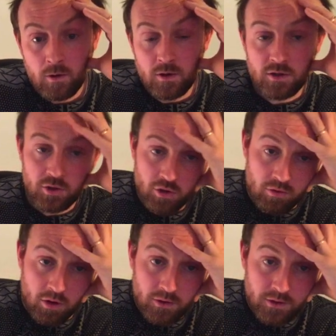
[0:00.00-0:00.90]
So
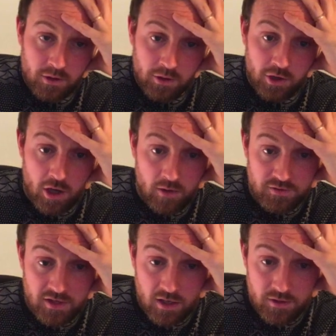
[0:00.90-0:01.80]
neurons are nerve
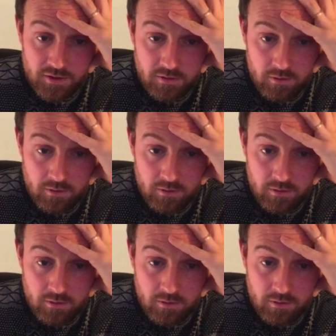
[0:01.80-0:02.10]
cells.